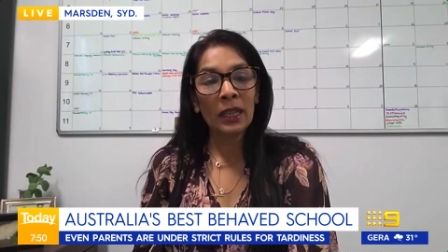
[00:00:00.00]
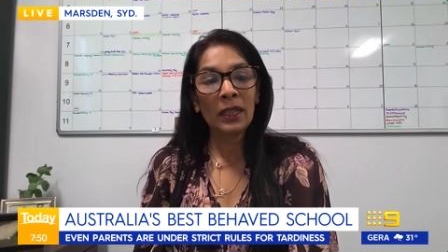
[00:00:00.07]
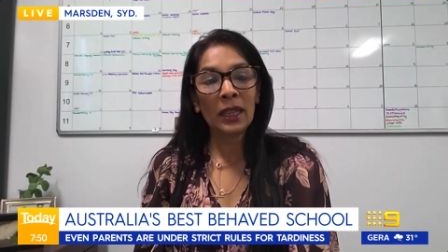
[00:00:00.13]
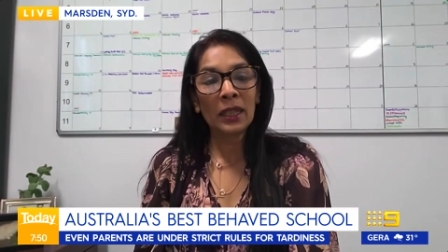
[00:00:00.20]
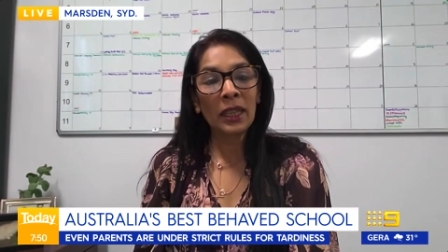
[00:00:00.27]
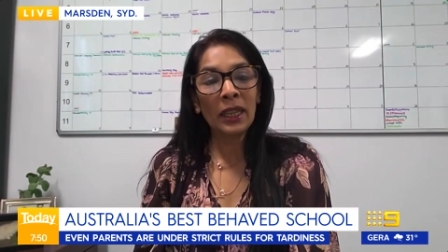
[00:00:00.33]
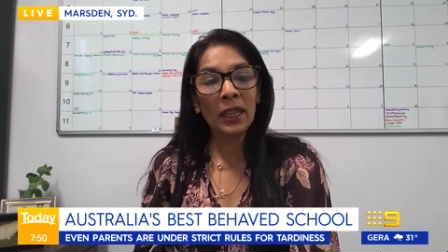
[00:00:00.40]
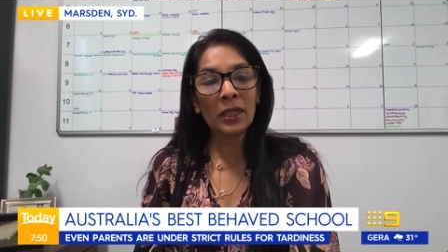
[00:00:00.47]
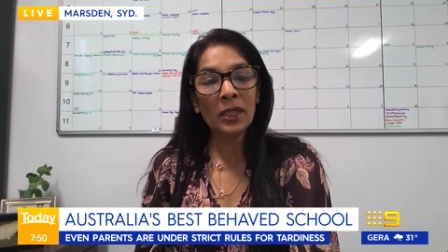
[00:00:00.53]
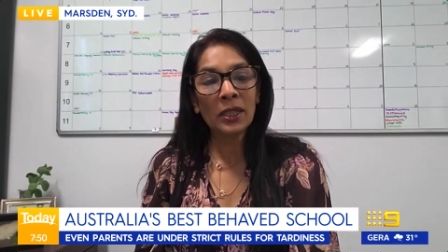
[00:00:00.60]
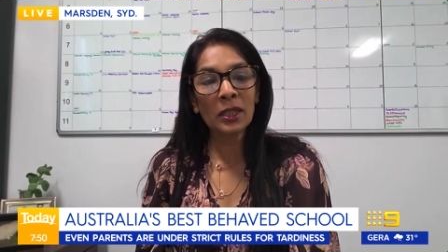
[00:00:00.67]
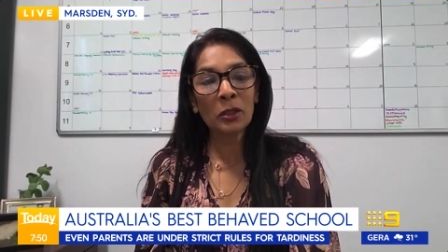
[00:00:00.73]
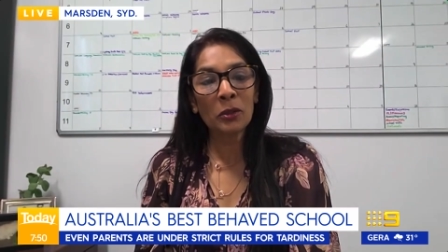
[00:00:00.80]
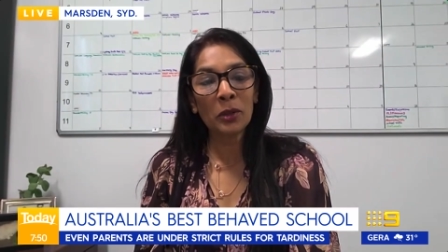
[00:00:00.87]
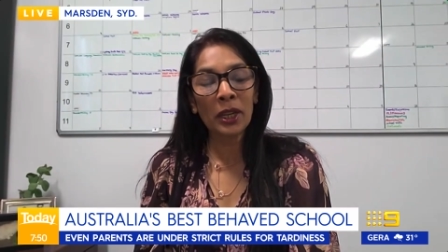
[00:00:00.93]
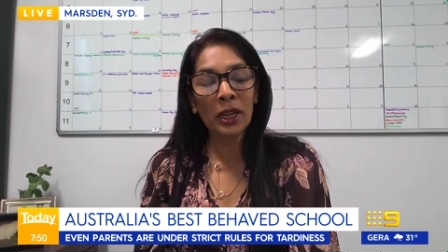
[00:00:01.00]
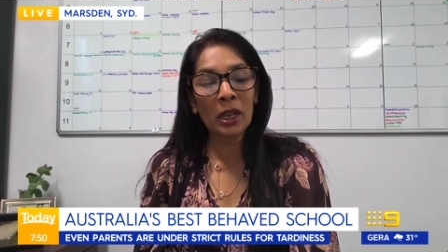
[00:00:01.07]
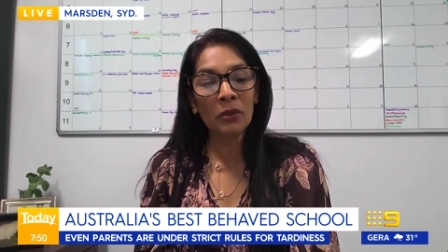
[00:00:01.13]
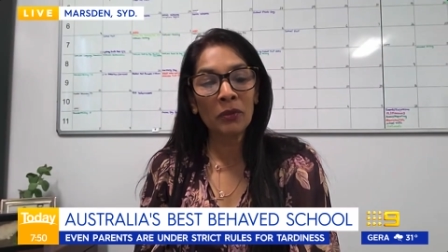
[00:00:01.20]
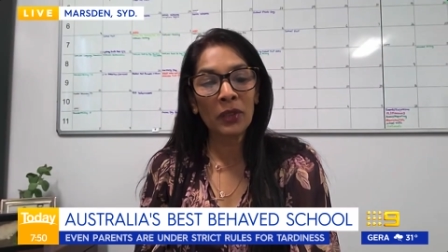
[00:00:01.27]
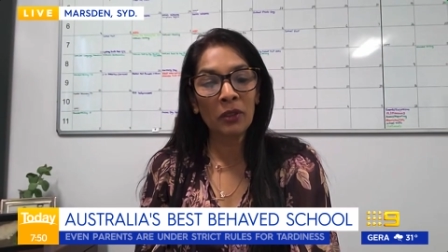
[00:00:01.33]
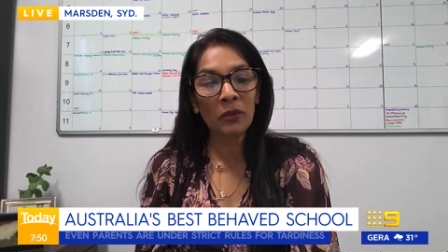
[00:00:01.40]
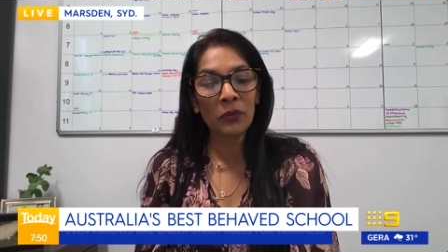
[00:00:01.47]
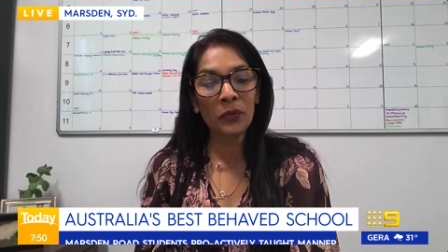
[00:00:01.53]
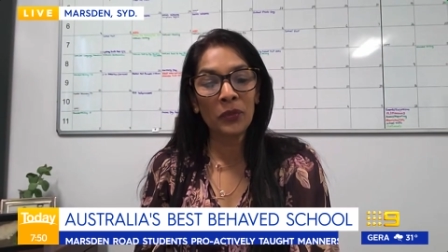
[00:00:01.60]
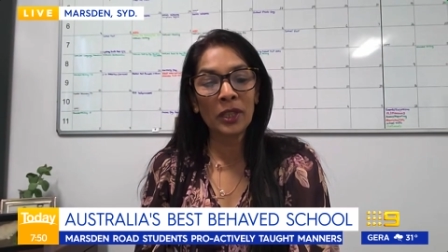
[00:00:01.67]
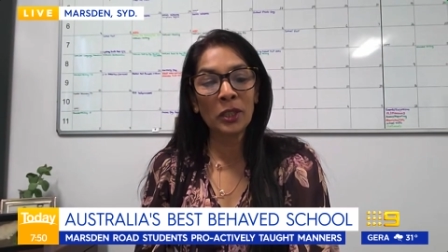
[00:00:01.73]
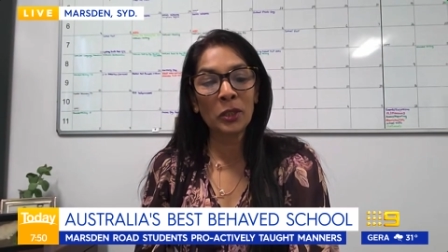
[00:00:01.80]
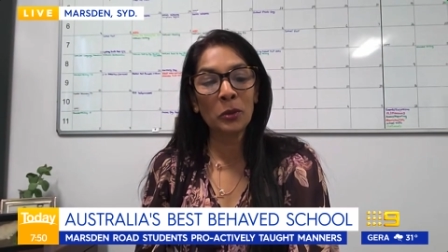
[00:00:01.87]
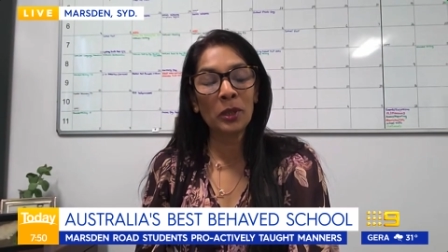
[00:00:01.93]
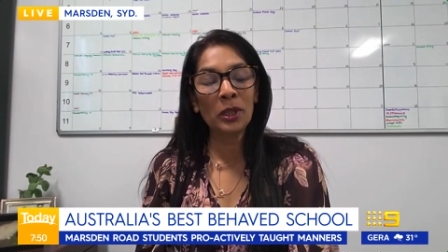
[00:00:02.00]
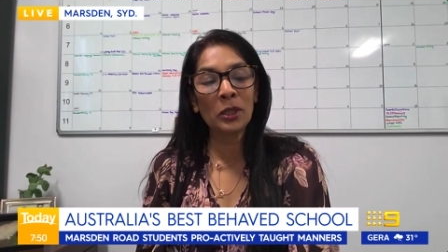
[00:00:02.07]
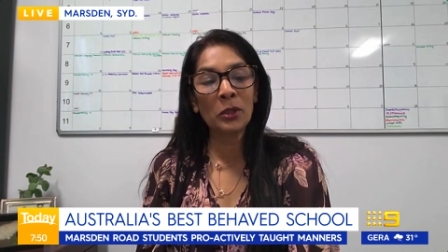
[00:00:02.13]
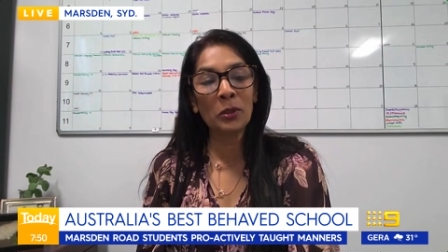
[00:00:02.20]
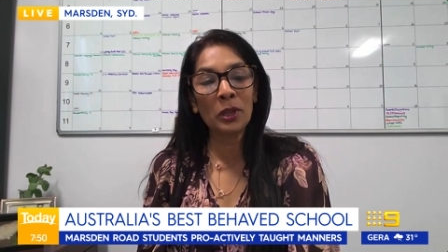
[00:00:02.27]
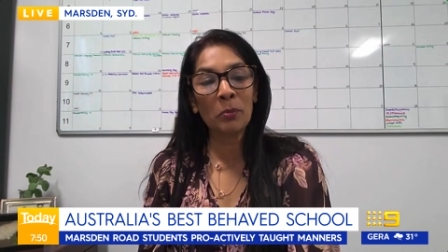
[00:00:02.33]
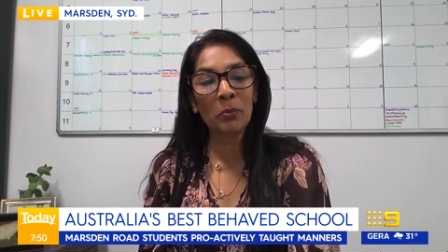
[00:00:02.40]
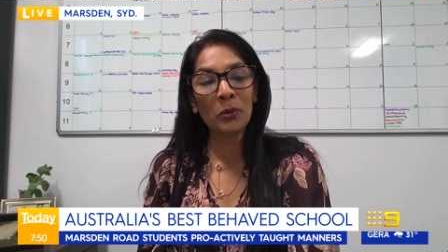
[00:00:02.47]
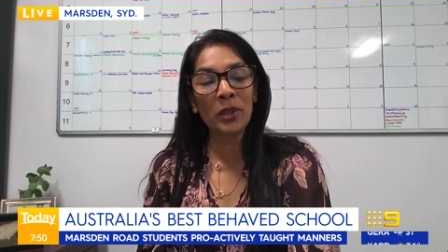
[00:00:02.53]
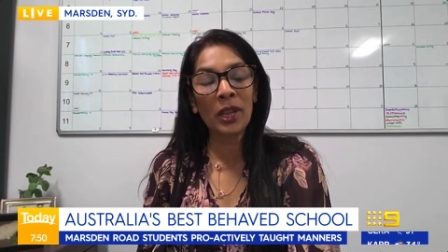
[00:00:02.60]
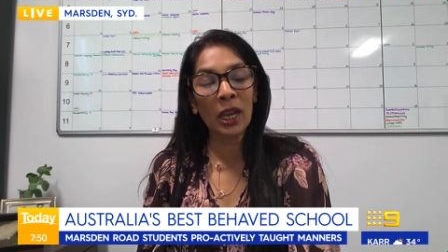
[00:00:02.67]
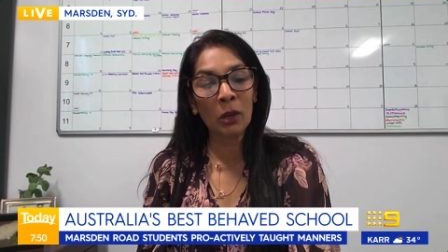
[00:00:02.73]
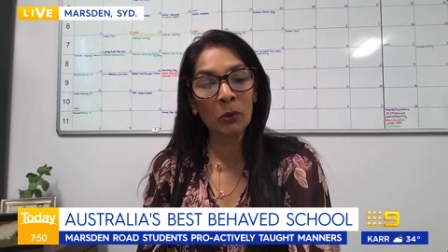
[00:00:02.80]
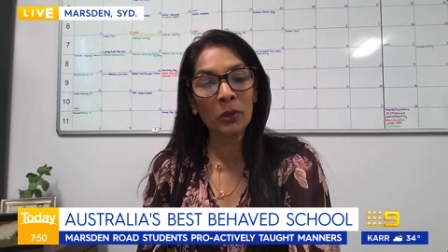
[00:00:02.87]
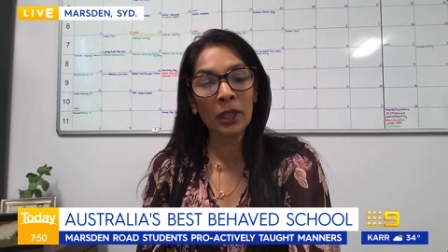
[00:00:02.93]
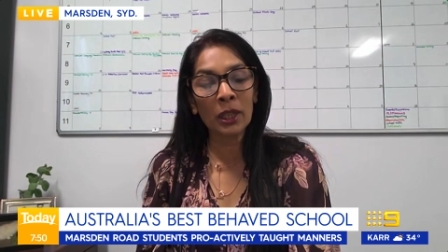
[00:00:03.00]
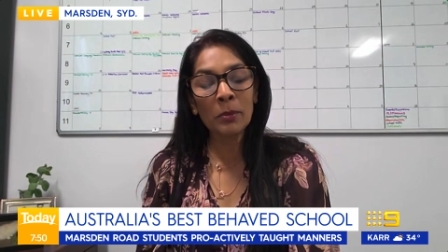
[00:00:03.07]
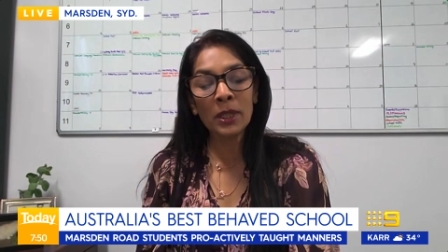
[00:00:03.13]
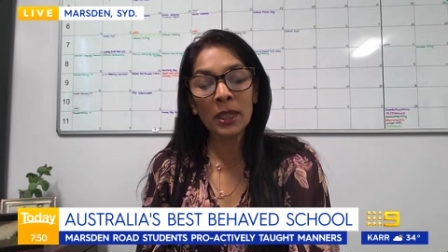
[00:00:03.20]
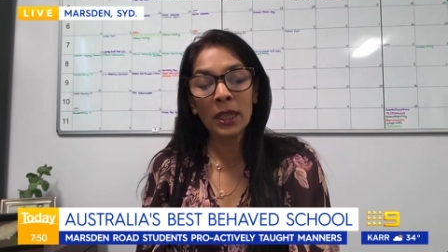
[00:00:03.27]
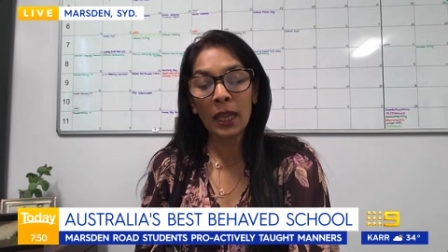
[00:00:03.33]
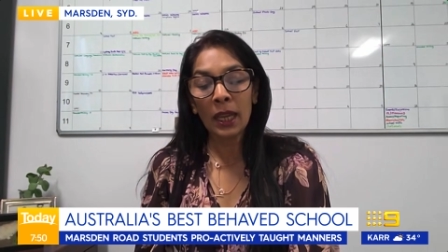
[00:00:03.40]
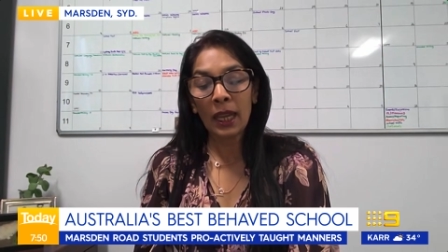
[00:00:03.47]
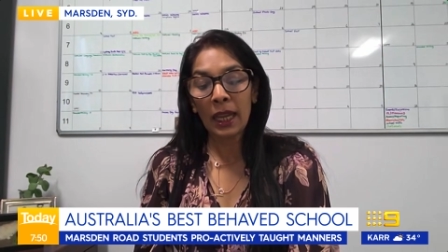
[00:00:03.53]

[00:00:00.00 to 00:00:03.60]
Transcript: nothing is good enough if the students don't improve their outcomes.